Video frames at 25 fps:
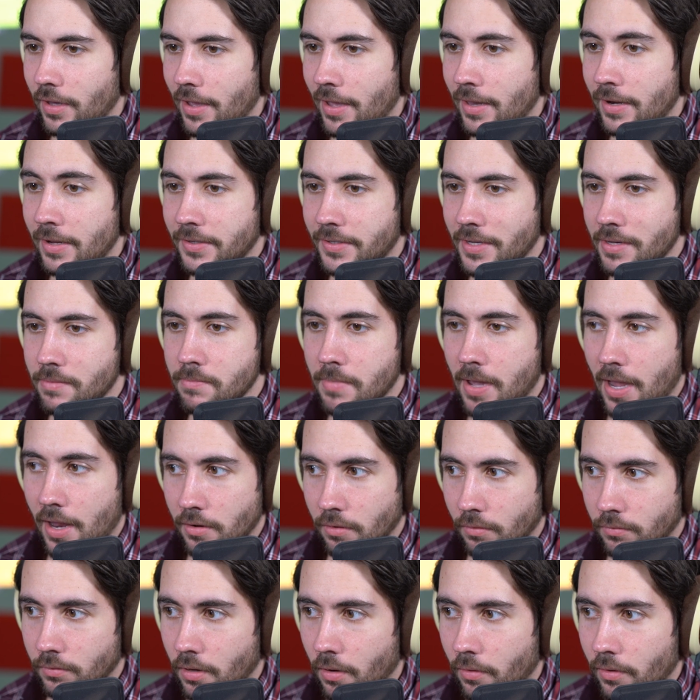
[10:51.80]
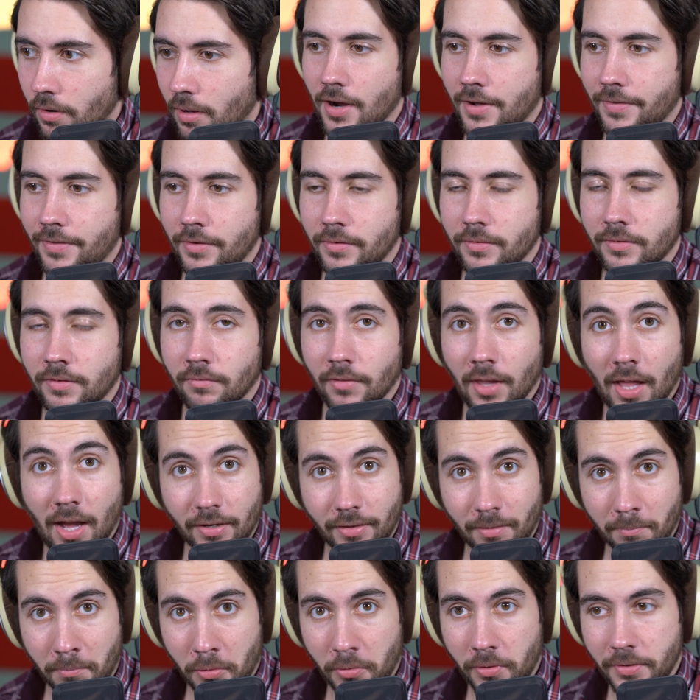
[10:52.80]
It is a manual load up, so lock
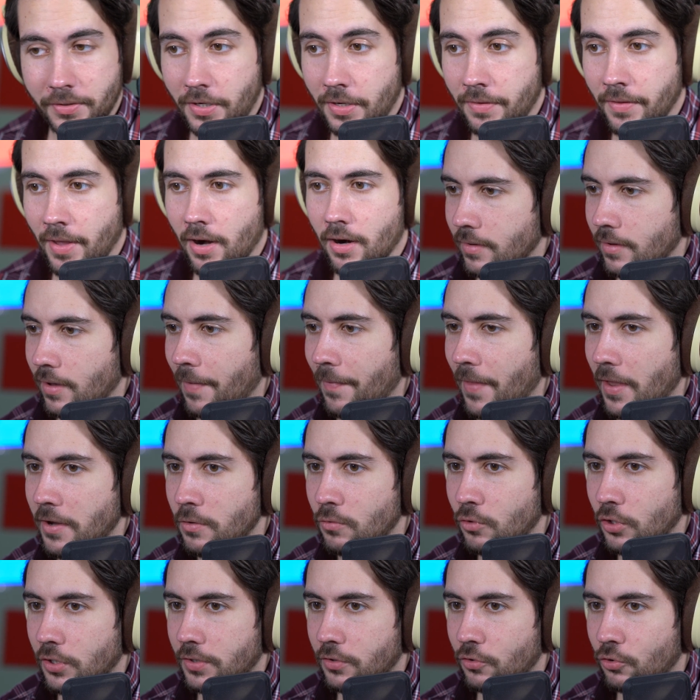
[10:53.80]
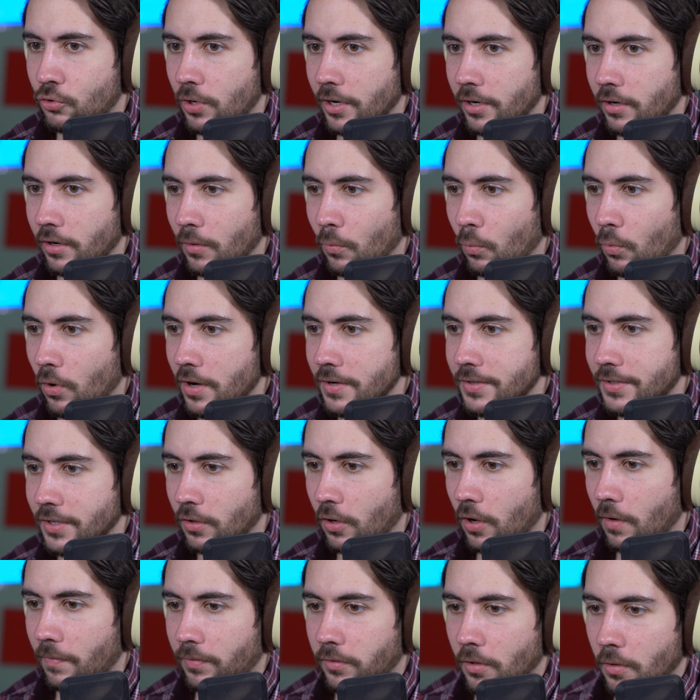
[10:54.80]
the bullets in there, and then you just trigger it once, it
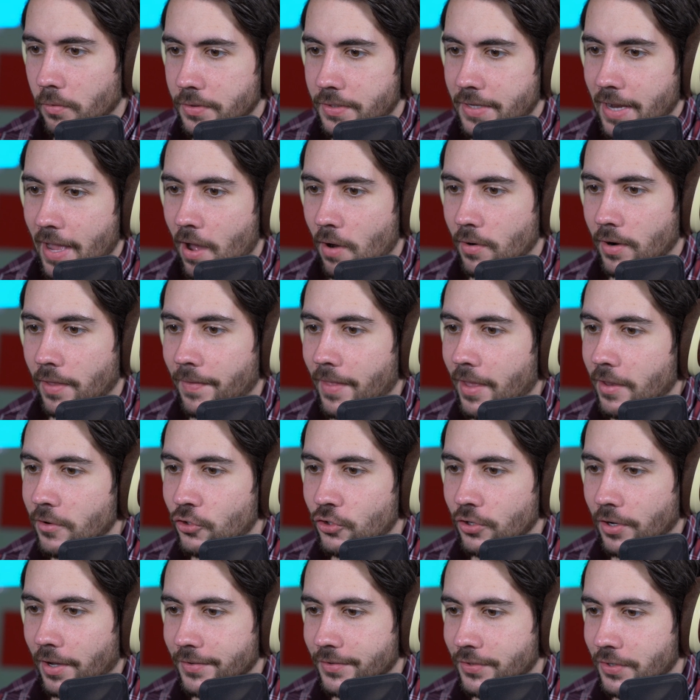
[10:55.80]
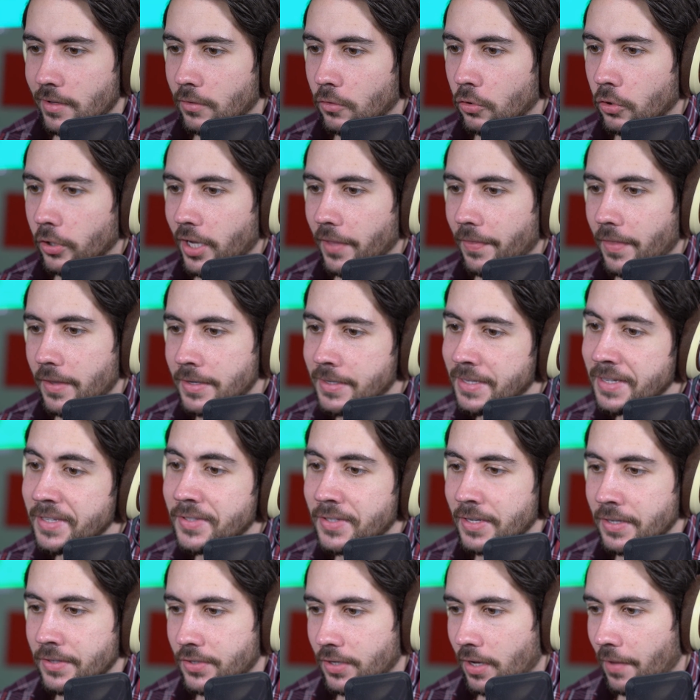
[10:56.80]
all flows down, and then just look at the
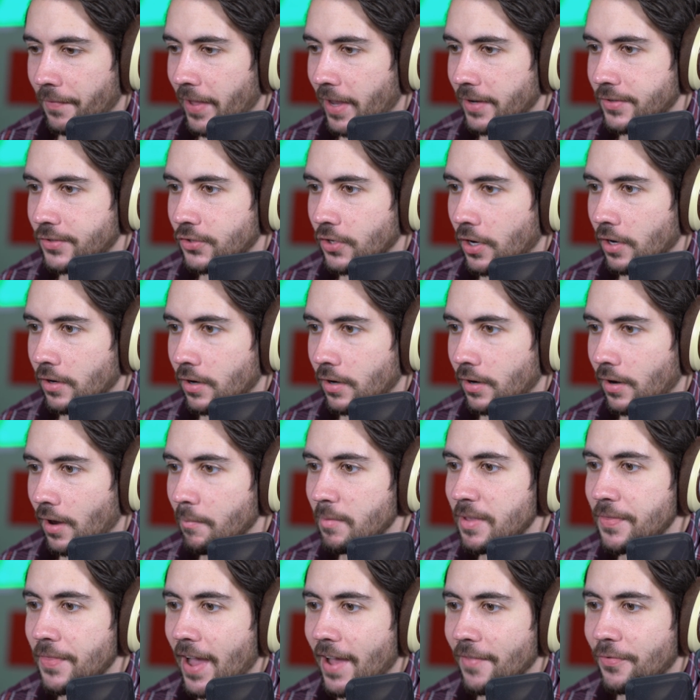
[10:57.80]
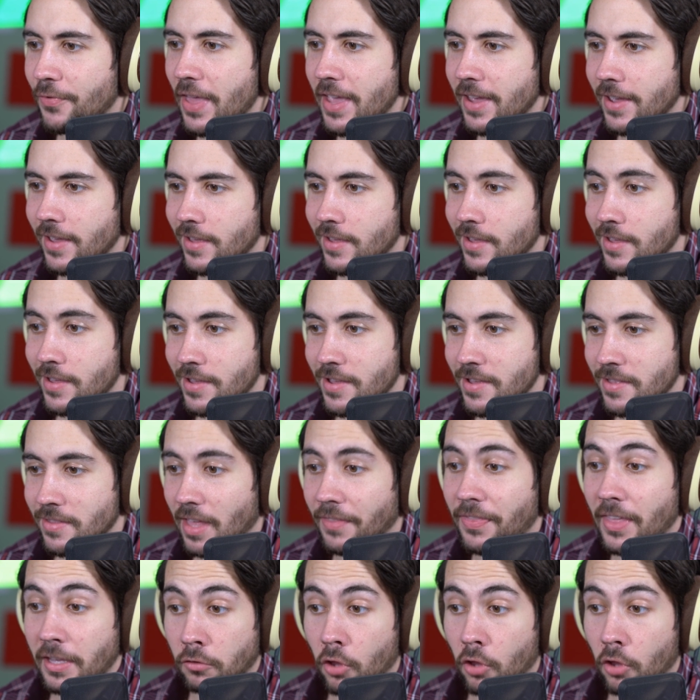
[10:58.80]
distance on that sucker. I mean, that thing, that thing